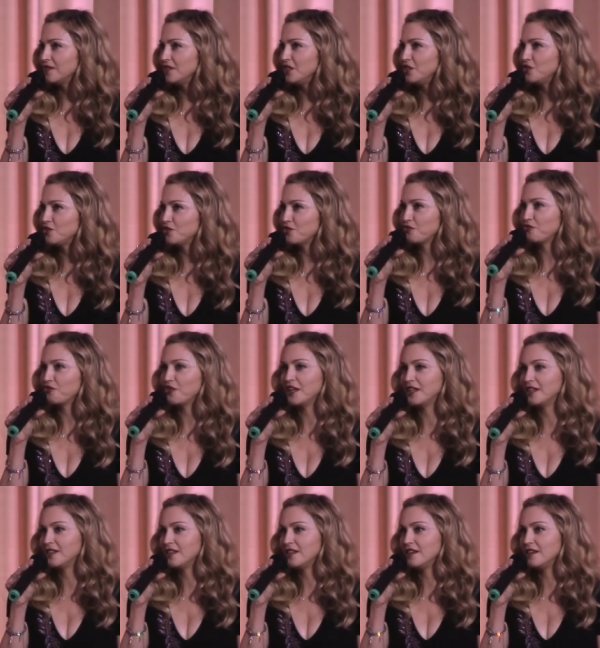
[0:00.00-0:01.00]

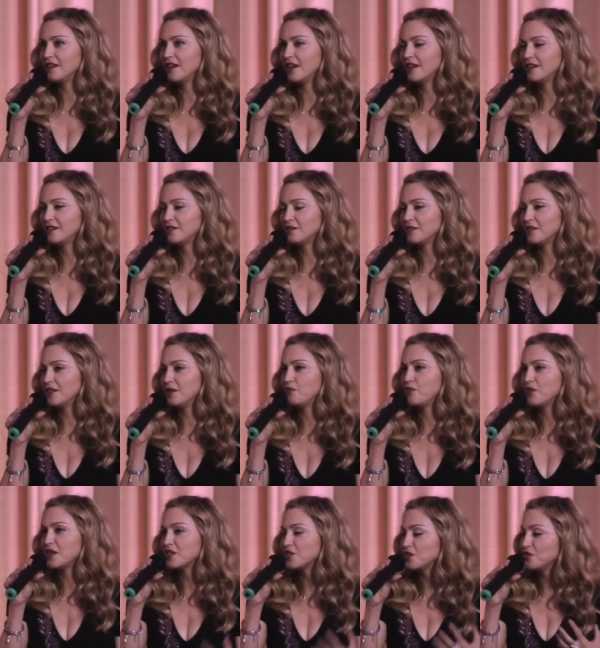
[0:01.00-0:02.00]
user-friendly and it
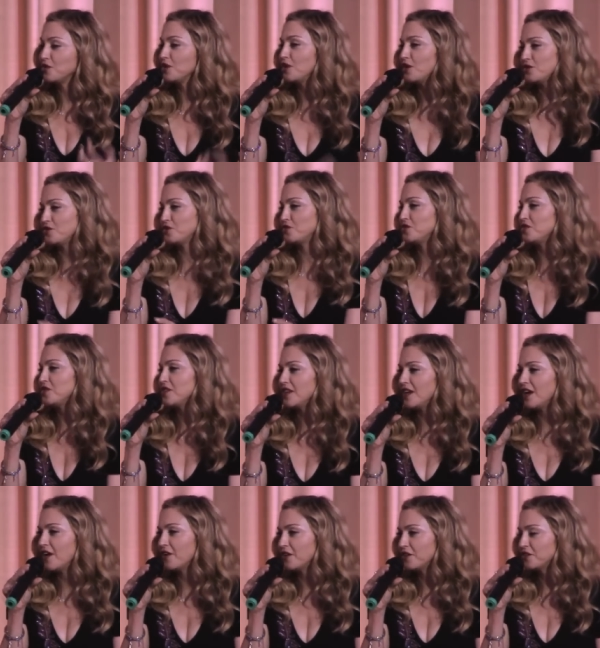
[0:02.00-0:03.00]
brings you closer to the
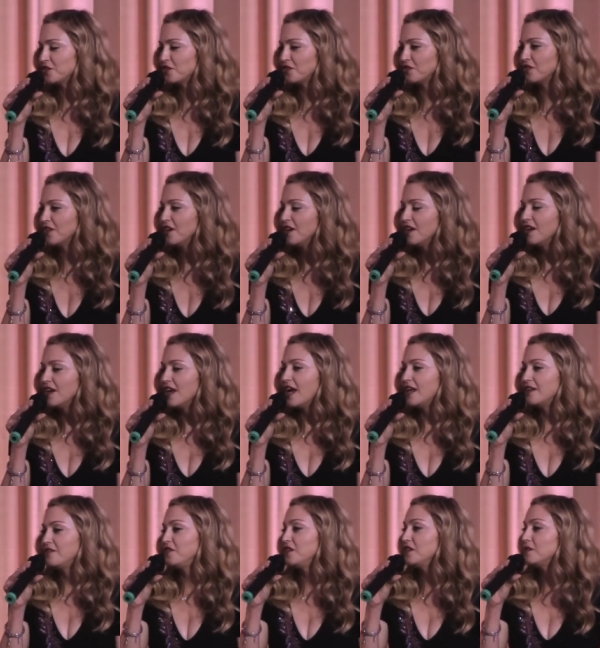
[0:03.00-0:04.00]
character.
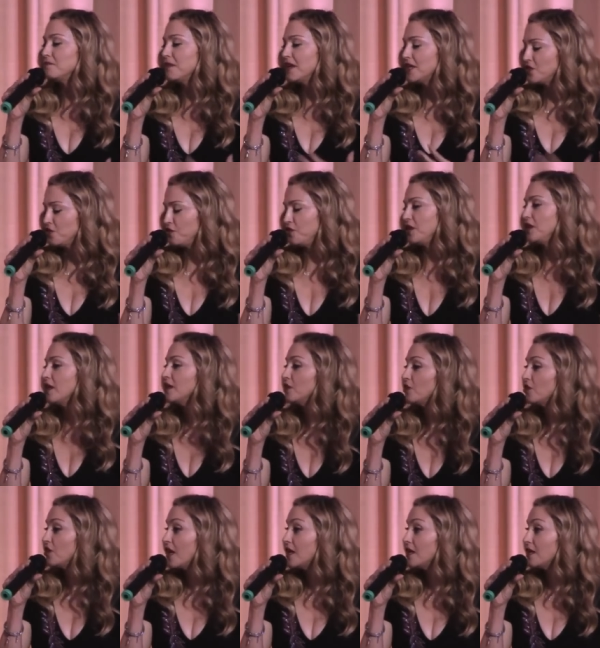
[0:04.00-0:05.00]
And it makes you feel like
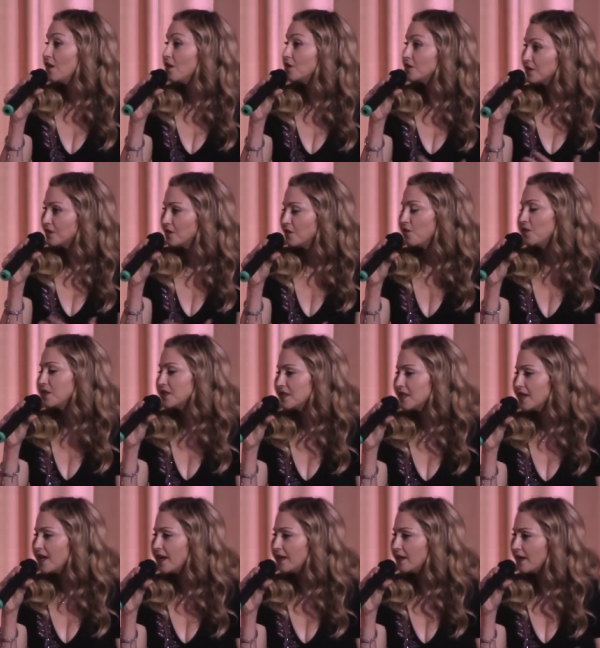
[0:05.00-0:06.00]
you're getting also, once
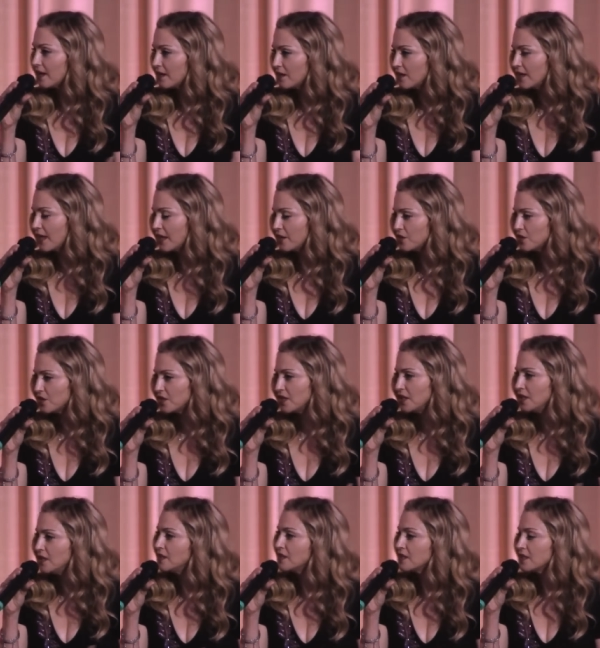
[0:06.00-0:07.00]
again, like the letters,
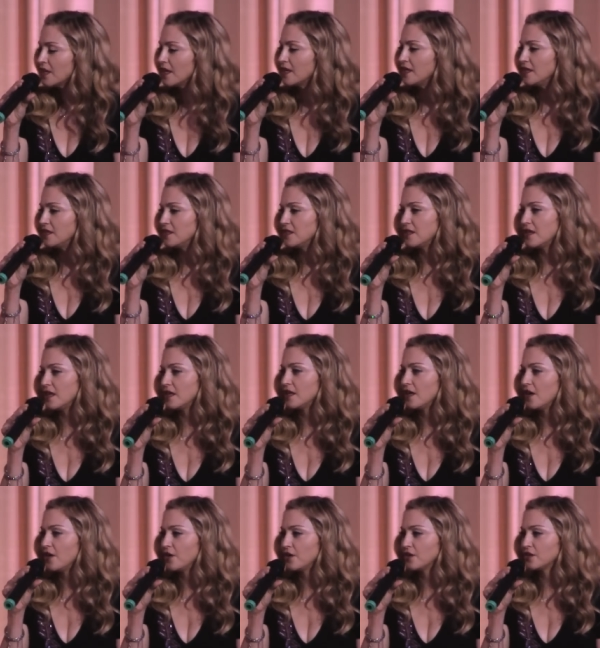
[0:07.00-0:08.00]
an insight into that
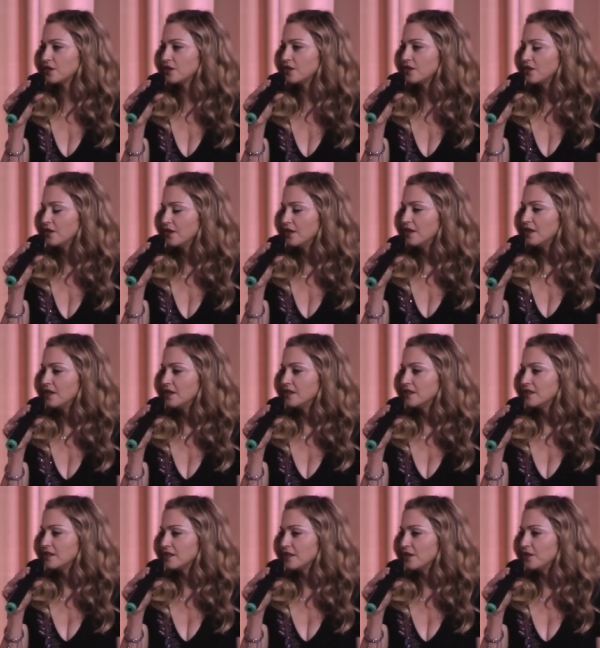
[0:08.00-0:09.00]
character.
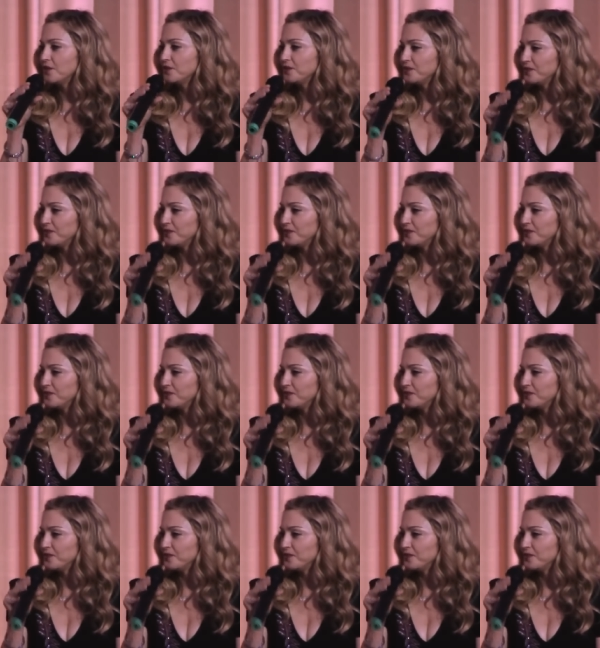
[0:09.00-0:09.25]
So,